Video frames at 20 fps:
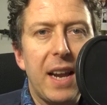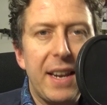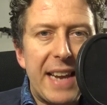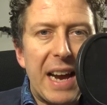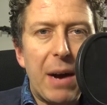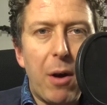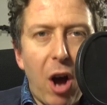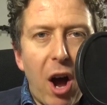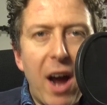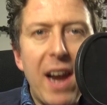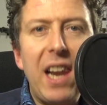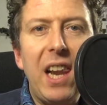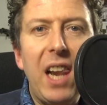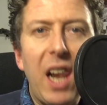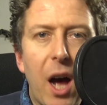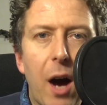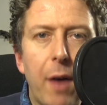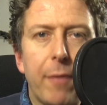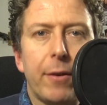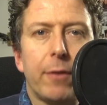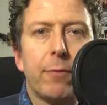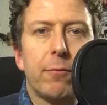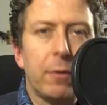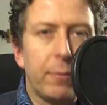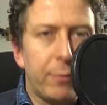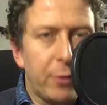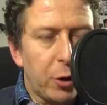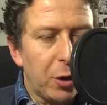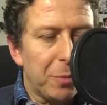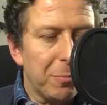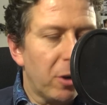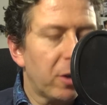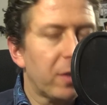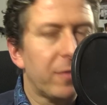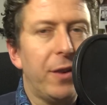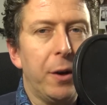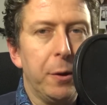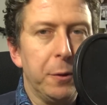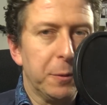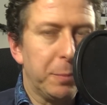Now, I love reviewing
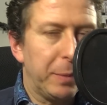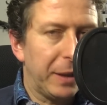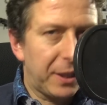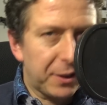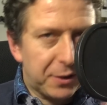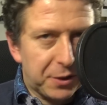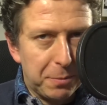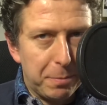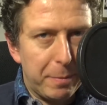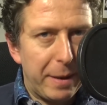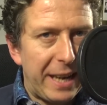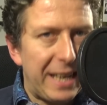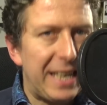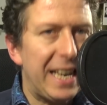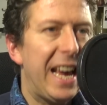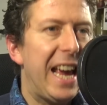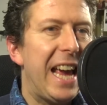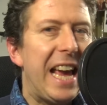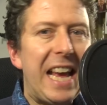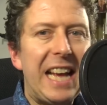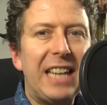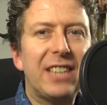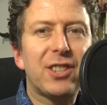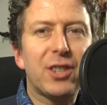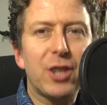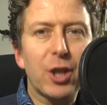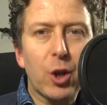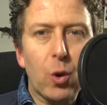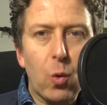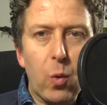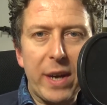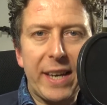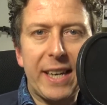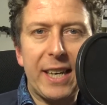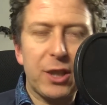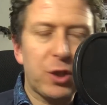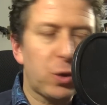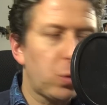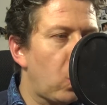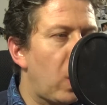microphones because to me, it's the
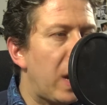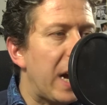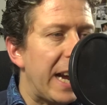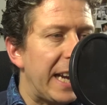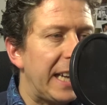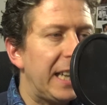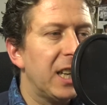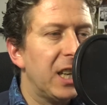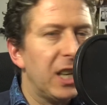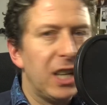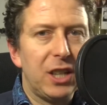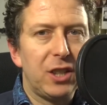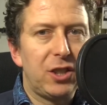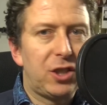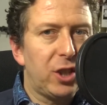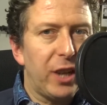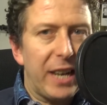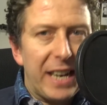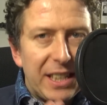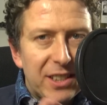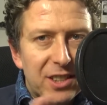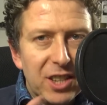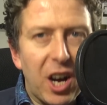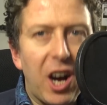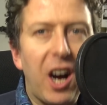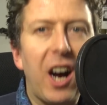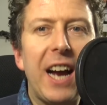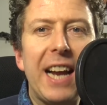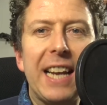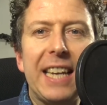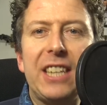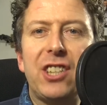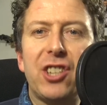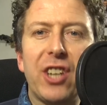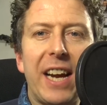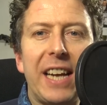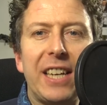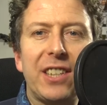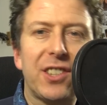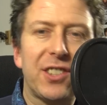quickest way to entirely
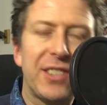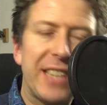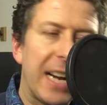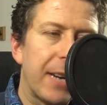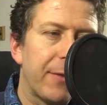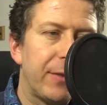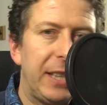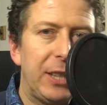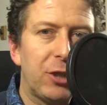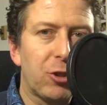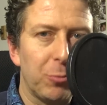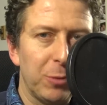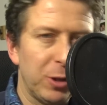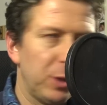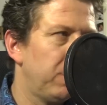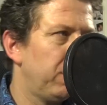change the sound of an instrument,